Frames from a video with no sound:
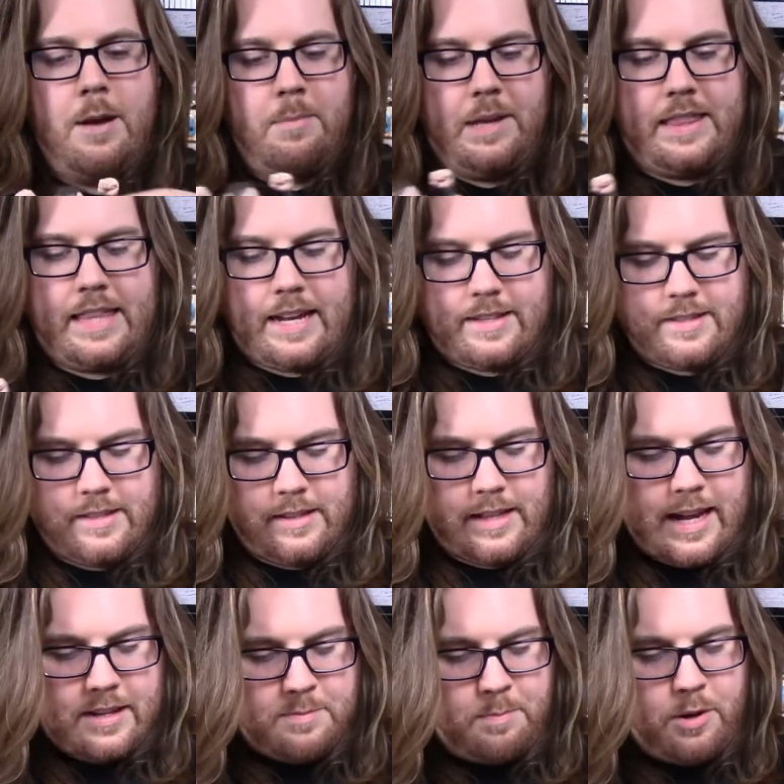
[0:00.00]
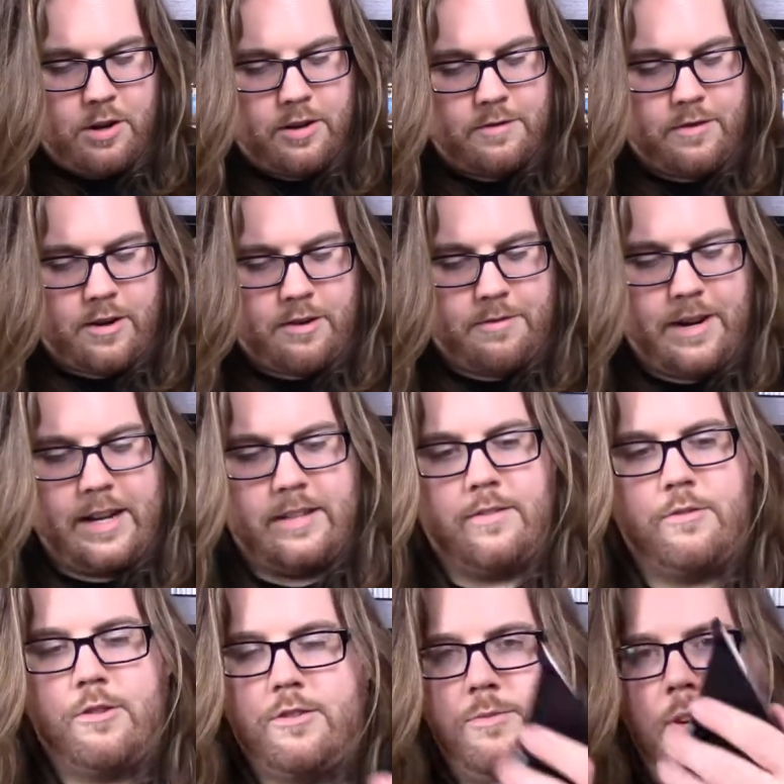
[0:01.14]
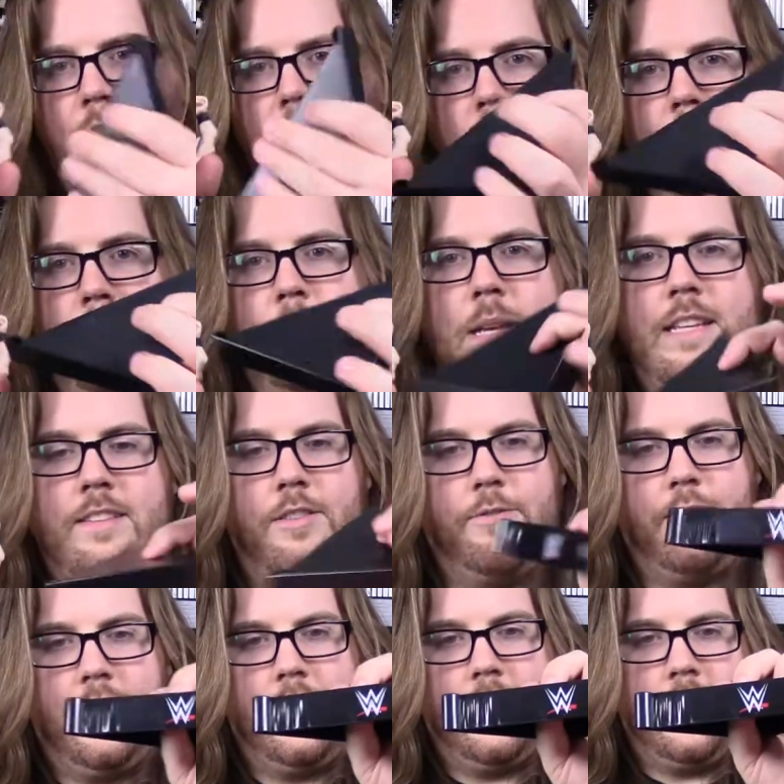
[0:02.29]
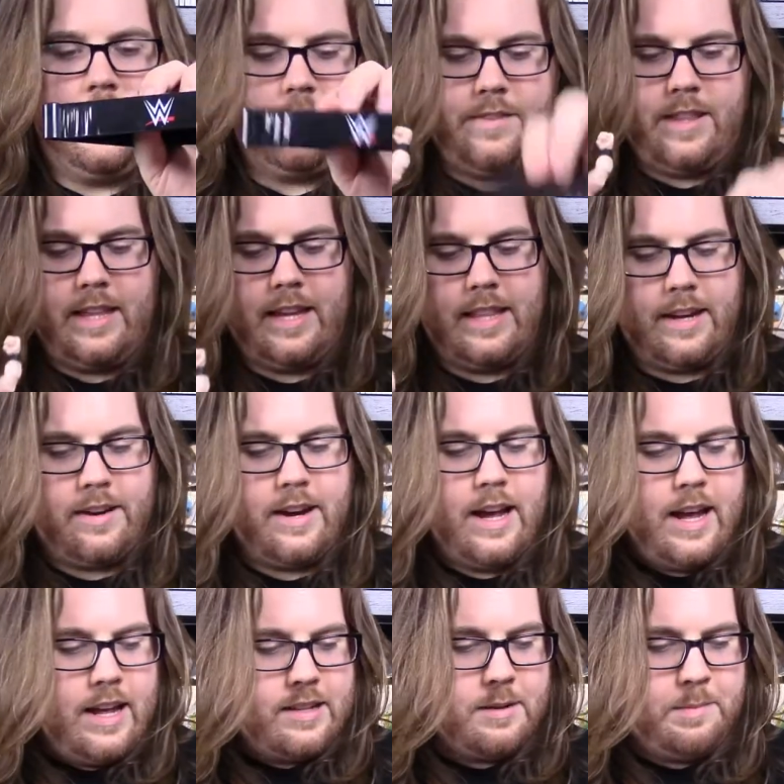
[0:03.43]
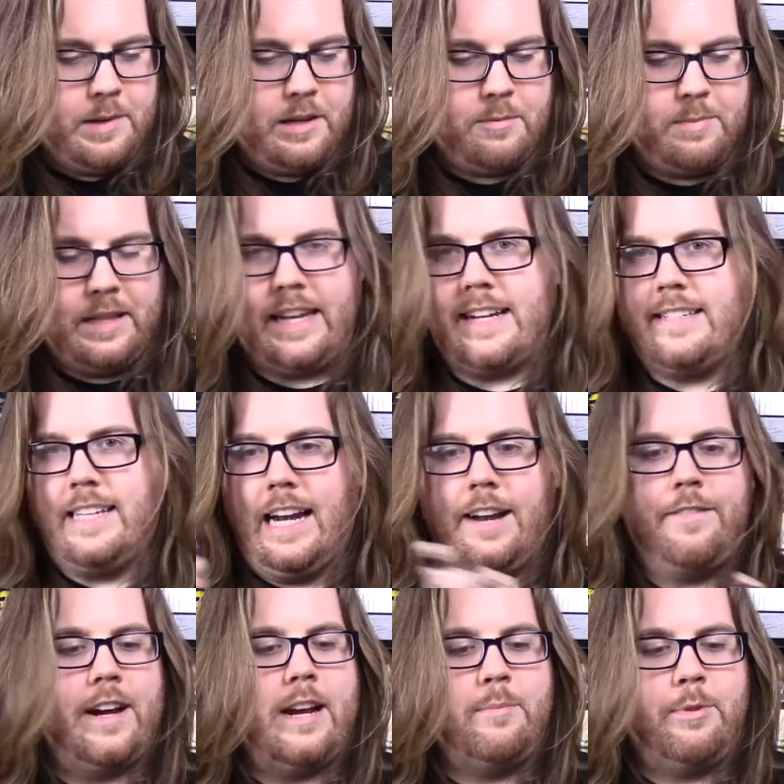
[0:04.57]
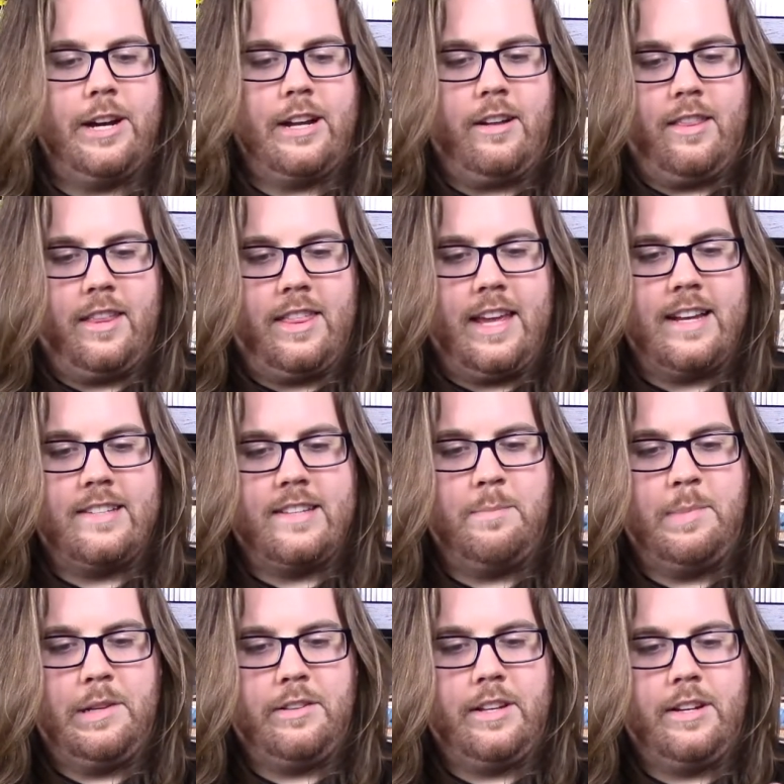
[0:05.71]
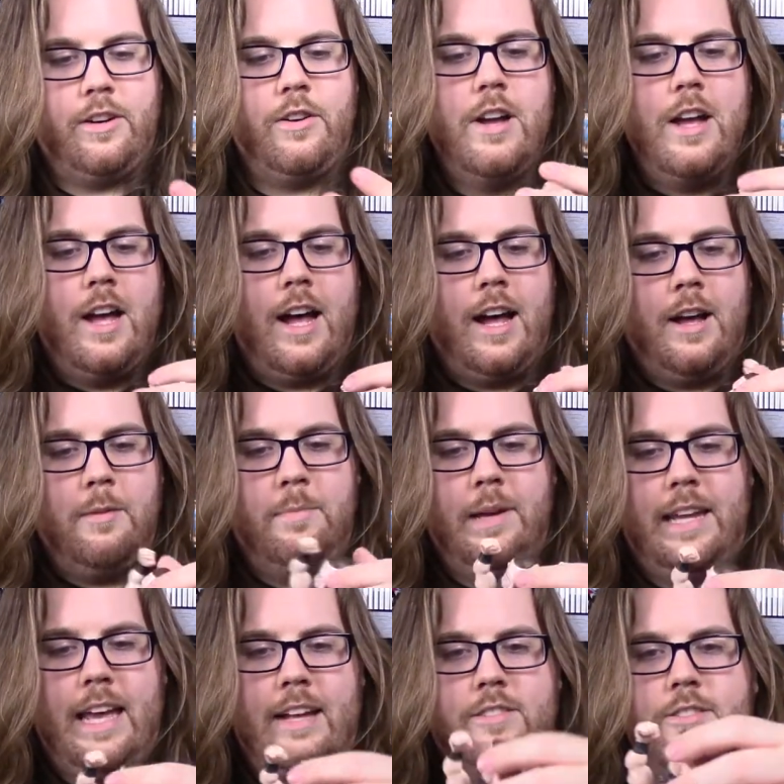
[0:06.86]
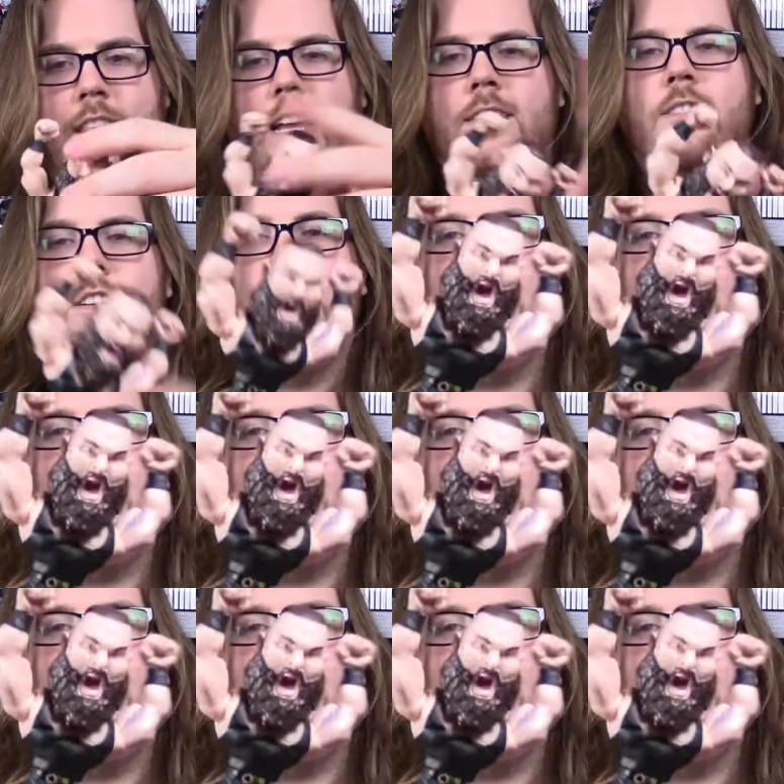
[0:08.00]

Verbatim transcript: But that's the last part for our ring, so of course we have our piece of the ring and everything there to build, but like I said, I forgot to bring all the things to build it all. But yeah, so that's our